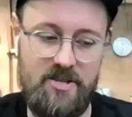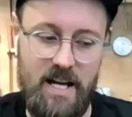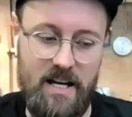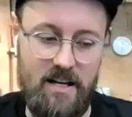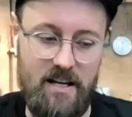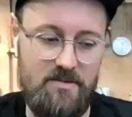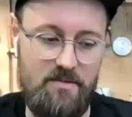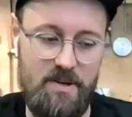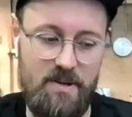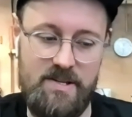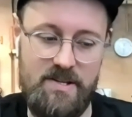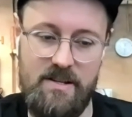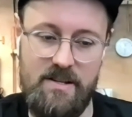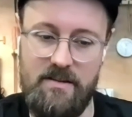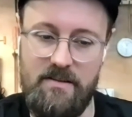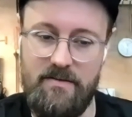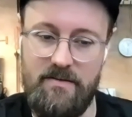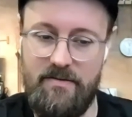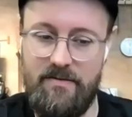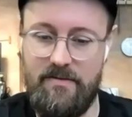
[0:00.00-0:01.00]
challenge
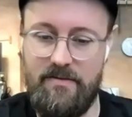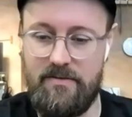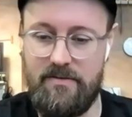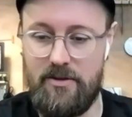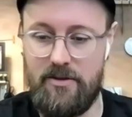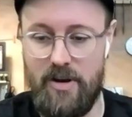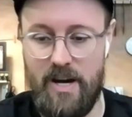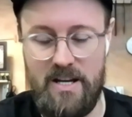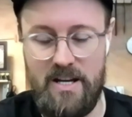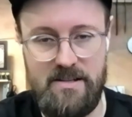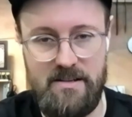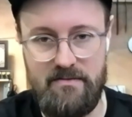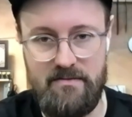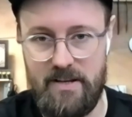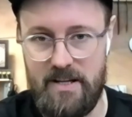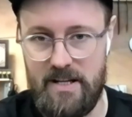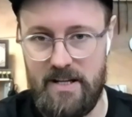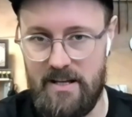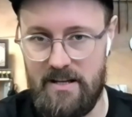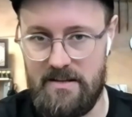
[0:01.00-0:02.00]
myself
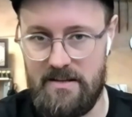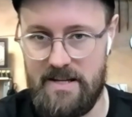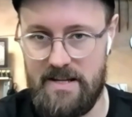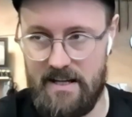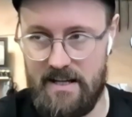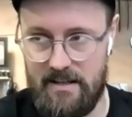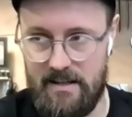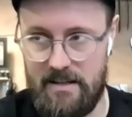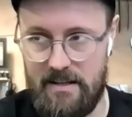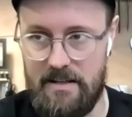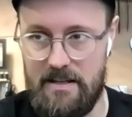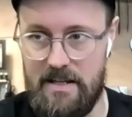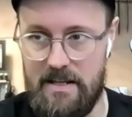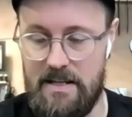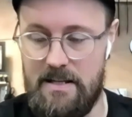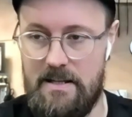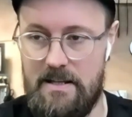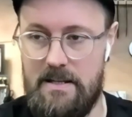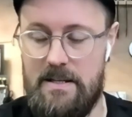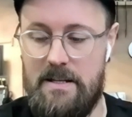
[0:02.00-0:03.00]
creatively and
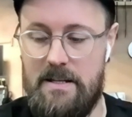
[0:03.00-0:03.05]
technically.